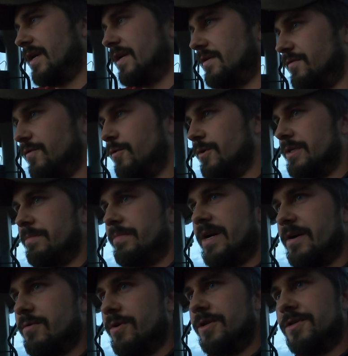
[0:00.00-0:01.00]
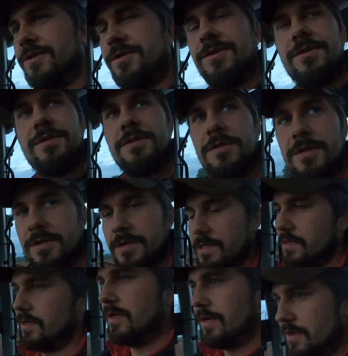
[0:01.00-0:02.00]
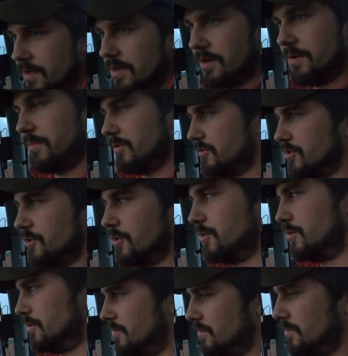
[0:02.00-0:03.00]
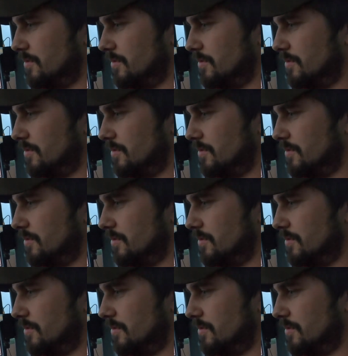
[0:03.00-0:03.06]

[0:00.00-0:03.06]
it is forwards or backwards, I'm not sure.